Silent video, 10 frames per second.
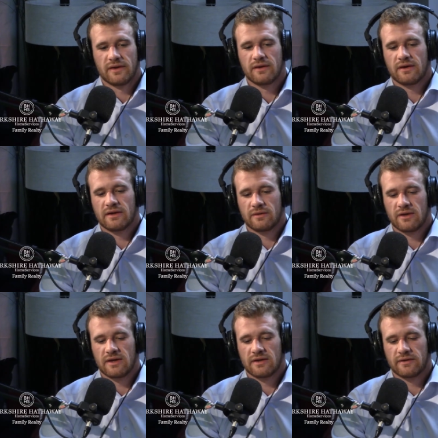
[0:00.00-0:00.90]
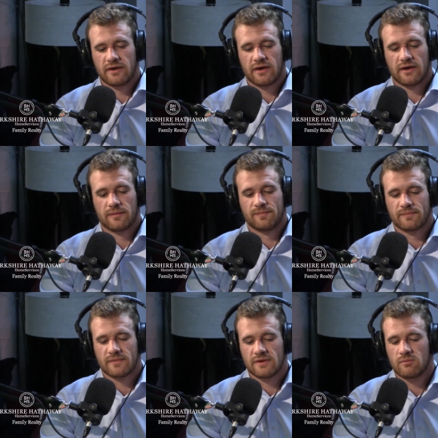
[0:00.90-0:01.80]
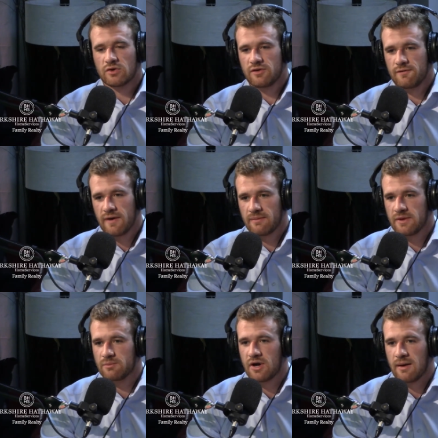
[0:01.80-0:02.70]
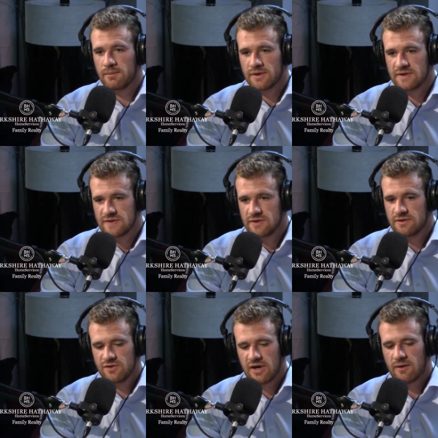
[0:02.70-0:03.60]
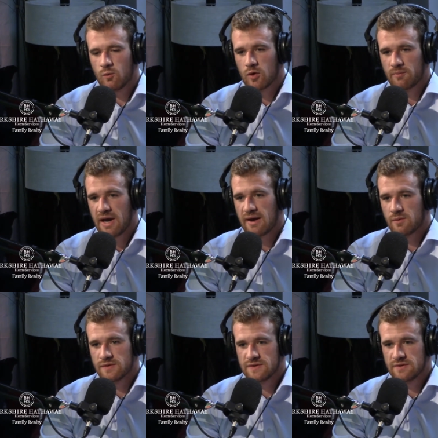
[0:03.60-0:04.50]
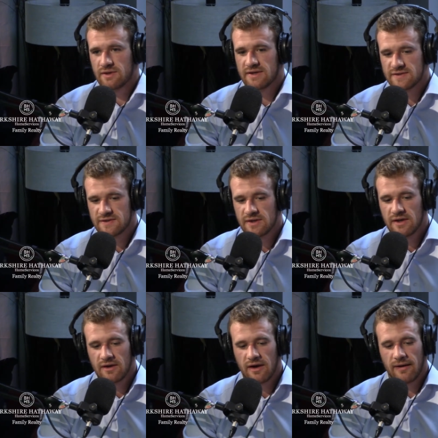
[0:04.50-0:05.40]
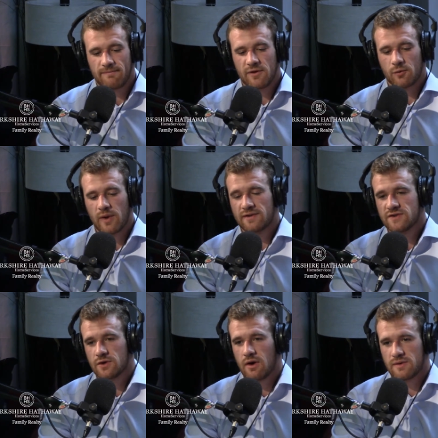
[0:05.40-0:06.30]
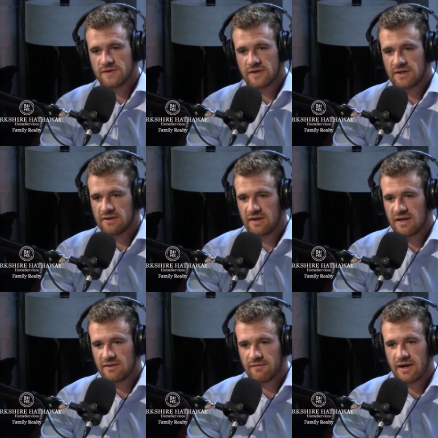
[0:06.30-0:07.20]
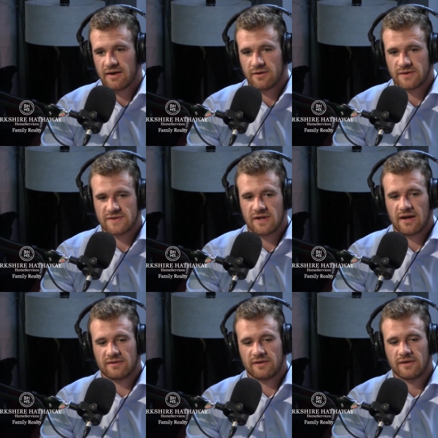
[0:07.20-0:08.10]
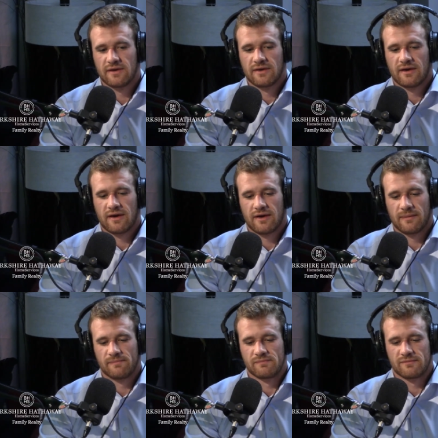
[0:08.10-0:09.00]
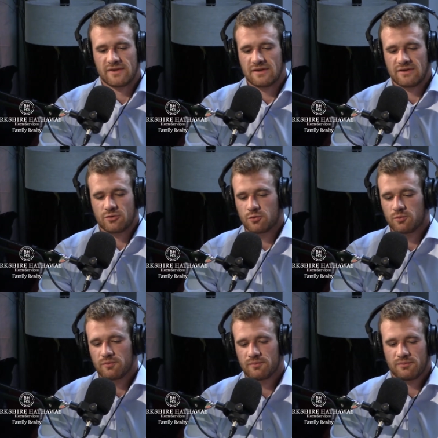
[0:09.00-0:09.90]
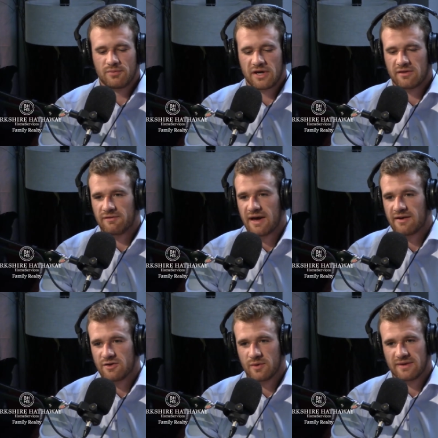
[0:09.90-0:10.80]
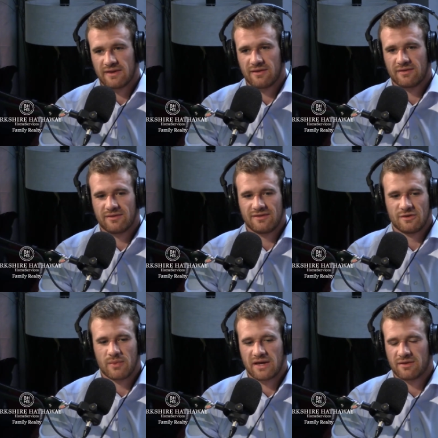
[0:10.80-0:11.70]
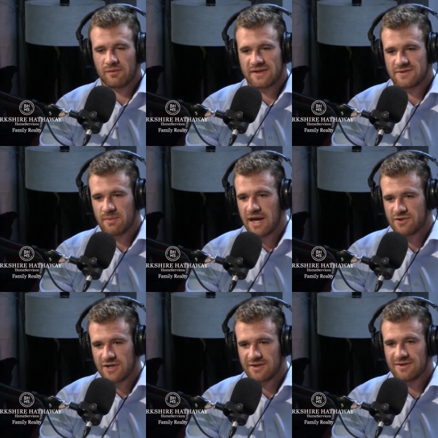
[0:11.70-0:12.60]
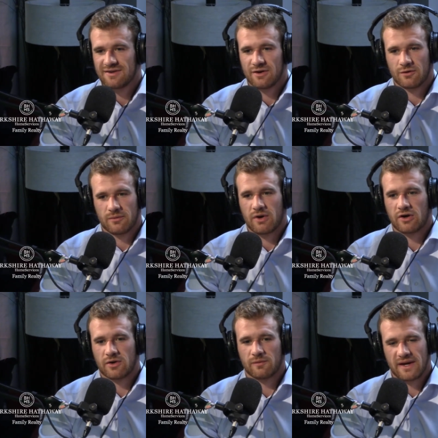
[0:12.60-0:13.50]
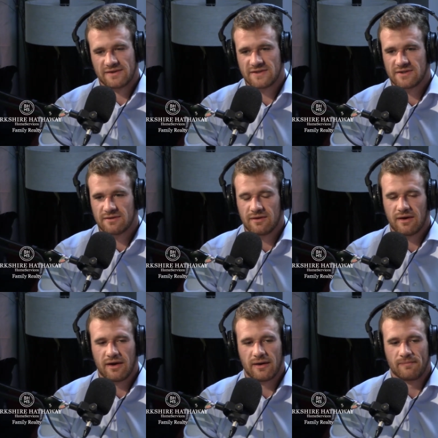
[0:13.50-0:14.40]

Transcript: in in uh, multifamily properties, you kind of work backwards. It's um, the rents are always going to indicate the value. It's not um, you pick the value and then you make the rents match it. You know, the market rents um,